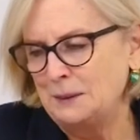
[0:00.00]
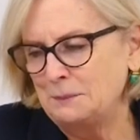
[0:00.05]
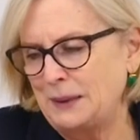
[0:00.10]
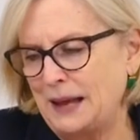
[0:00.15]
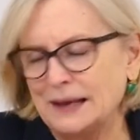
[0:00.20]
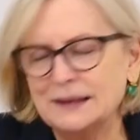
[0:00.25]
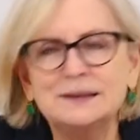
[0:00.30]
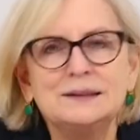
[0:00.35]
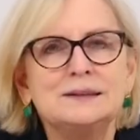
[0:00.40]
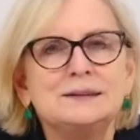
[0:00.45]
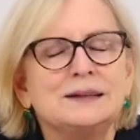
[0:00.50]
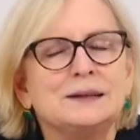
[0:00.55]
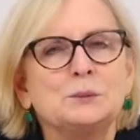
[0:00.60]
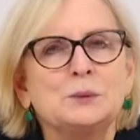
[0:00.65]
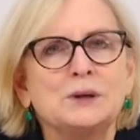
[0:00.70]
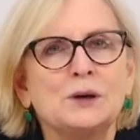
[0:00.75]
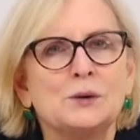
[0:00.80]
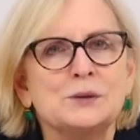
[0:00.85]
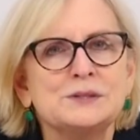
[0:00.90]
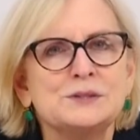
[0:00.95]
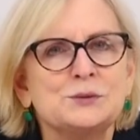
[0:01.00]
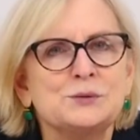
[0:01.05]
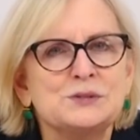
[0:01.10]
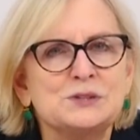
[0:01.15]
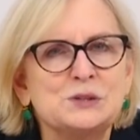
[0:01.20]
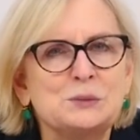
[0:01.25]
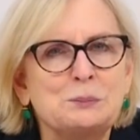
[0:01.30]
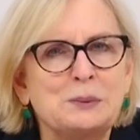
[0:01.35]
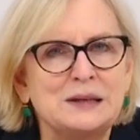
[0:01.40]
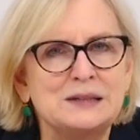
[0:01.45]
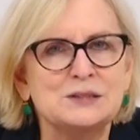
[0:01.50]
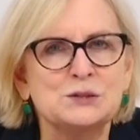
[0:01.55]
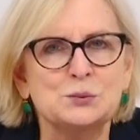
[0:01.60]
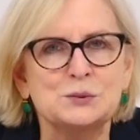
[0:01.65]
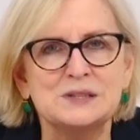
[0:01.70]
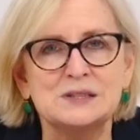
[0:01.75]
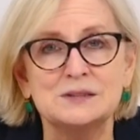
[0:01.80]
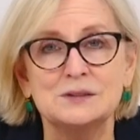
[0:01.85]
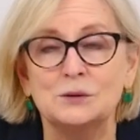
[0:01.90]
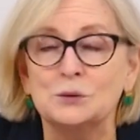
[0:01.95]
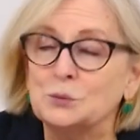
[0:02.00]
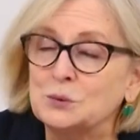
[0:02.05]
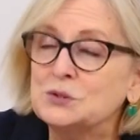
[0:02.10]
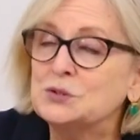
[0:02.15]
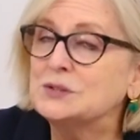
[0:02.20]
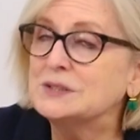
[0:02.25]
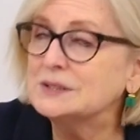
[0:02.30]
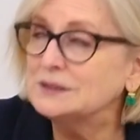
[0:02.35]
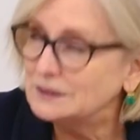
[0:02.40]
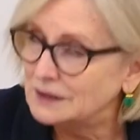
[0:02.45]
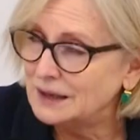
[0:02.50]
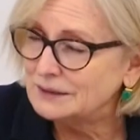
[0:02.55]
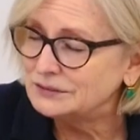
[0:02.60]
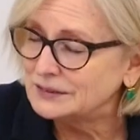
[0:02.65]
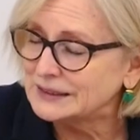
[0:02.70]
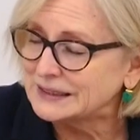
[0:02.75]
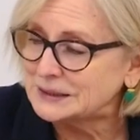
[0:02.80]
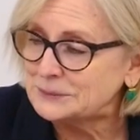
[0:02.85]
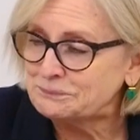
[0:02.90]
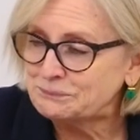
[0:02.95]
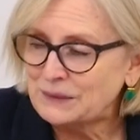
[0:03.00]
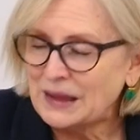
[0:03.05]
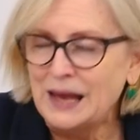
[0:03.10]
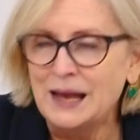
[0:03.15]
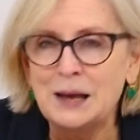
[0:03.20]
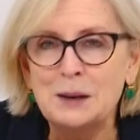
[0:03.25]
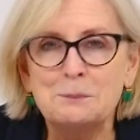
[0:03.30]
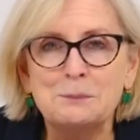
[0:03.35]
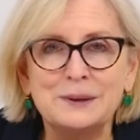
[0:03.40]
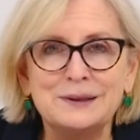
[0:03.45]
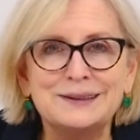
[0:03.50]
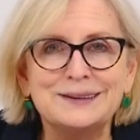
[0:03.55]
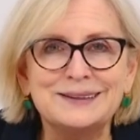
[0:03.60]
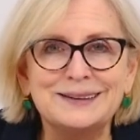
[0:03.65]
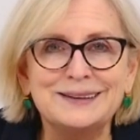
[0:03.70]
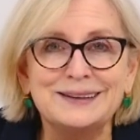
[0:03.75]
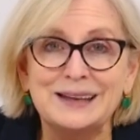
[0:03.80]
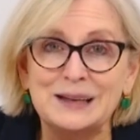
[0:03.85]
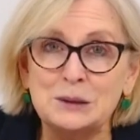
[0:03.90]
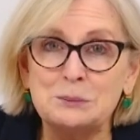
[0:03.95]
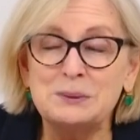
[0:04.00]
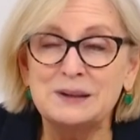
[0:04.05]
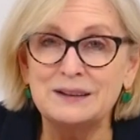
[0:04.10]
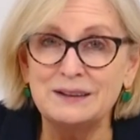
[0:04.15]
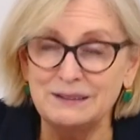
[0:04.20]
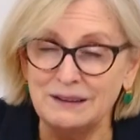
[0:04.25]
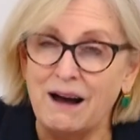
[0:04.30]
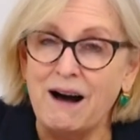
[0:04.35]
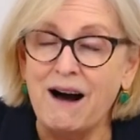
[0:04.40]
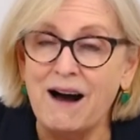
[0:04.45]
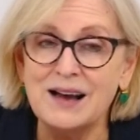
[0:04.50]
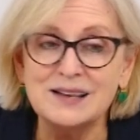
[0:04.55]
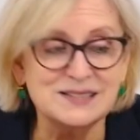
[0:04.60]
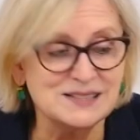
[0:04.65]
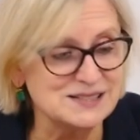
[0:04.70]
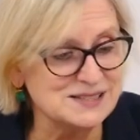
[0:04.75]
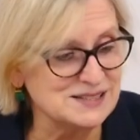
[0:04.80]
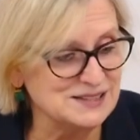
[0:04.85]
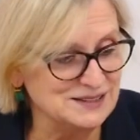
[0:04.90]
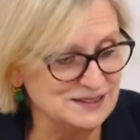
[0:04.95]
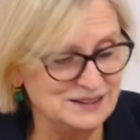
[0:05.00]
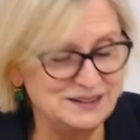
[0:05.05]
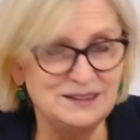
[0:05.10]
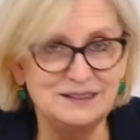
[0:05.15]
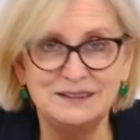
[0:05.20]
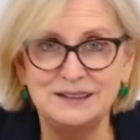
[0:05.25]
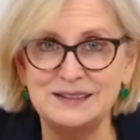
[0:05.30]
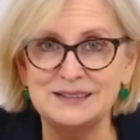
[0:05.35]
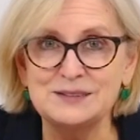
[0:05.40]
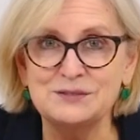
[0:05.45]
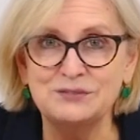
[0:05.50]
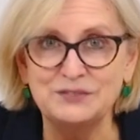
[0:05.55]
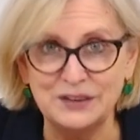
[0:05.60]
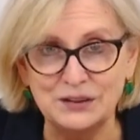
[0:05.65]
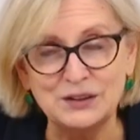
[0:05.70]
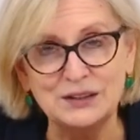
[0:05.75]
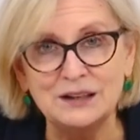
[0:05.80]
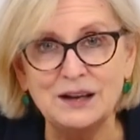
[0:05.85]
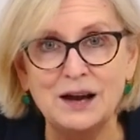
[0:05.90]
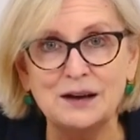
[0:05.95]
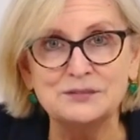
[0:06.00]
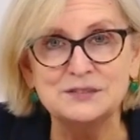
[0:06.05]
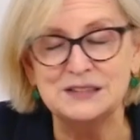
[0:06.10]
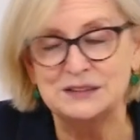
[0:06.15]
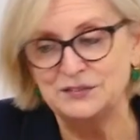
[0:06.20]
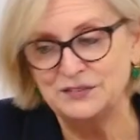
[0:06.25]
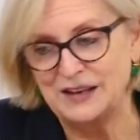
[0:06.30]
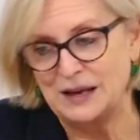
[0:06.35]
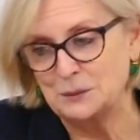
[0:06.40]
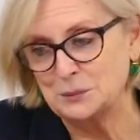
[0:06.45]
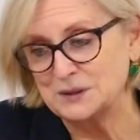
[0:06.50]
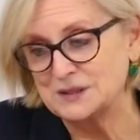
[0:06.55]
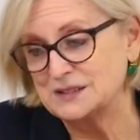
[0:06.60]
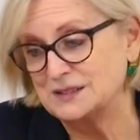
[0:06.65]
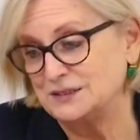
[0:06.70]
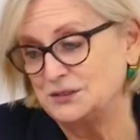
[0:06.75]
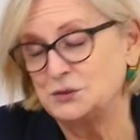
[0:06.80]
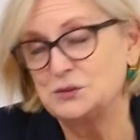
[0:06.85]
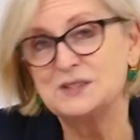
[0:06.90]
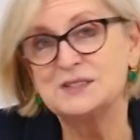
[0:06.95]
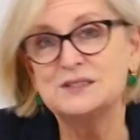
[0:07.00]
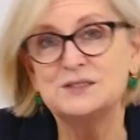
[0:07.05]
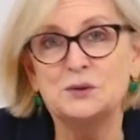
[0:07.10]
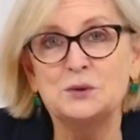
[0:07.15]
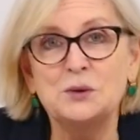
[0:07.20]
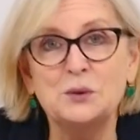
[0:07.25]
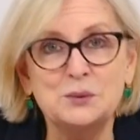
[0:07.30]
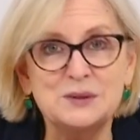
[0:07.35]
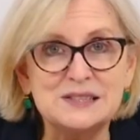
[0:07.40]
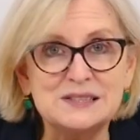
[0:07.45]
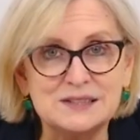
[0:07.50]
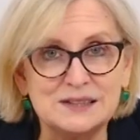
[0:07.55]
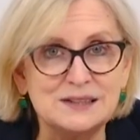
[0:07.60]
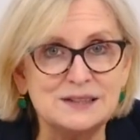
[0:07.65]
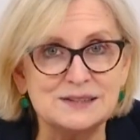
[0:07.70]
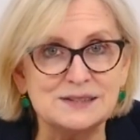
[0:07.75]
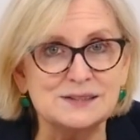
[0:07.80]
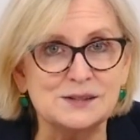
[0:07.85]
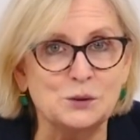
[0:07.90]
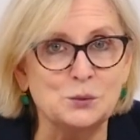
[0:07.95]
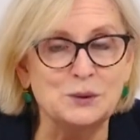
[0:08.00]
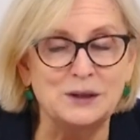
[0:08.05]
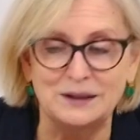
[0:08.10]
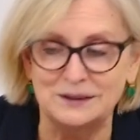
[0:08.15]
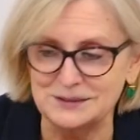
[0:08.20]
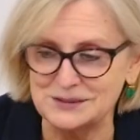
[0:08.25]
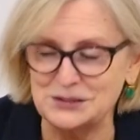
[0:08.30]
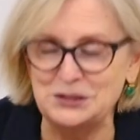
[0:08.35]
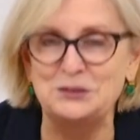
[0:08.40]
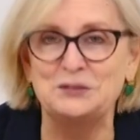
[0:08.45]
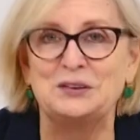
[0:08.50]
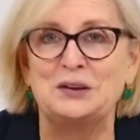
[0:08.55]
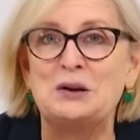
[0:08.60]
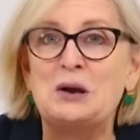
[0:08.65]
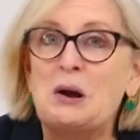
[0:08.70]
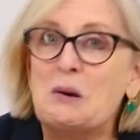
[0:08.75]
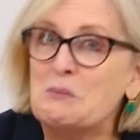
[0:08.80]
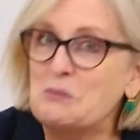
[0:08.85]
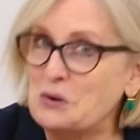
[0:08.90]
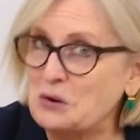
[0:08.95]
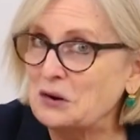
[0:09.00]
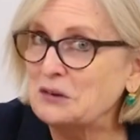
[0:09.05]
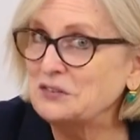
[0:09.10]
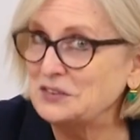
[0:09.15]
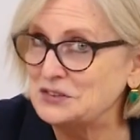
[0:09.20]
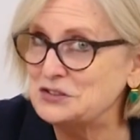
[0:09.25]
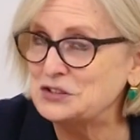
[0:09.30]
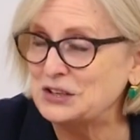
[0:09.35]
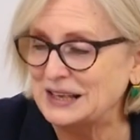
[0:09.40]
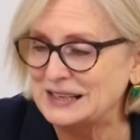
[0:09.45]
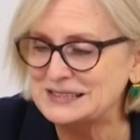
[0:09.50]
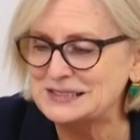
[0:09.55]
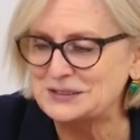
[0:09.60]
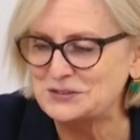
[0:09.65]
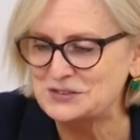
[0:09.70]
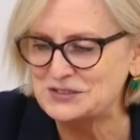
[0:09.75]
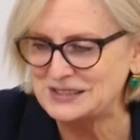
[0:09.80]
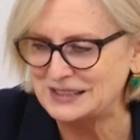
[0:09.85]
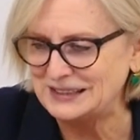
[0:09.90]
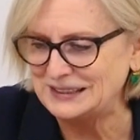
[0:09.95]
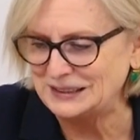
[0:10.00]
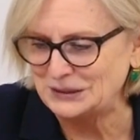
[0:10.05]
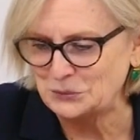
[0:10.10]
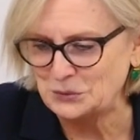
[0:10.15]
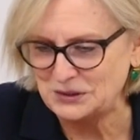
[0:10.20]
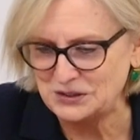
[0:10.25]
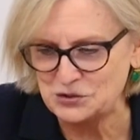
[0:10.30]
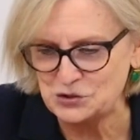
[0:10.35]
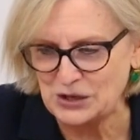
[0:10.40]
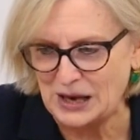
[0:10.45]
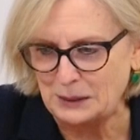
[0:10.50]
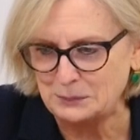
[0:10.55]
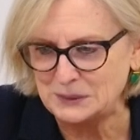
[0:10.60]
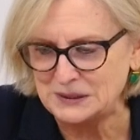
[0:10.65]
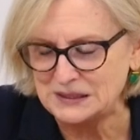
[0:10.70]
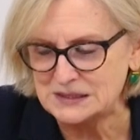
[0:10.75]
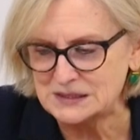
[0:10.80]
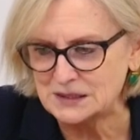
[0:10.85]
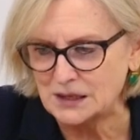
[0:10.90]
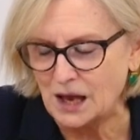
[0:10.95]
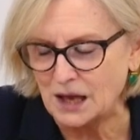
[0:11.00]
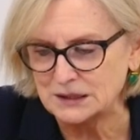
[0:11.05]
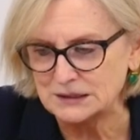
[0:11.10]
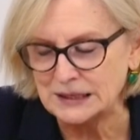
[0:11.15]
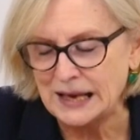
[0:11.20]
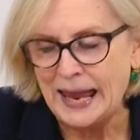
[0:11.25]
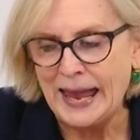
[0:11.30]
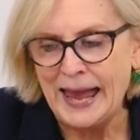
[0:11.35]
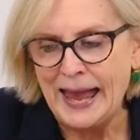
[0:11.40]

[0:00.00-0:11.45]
Back in the day, we always used to baste with silk, which is lovely, but it can get a bit lost in these very lofty fabrics, and you just don't always see it so well. So you get more of a chance of seeing it with Japanese cotton.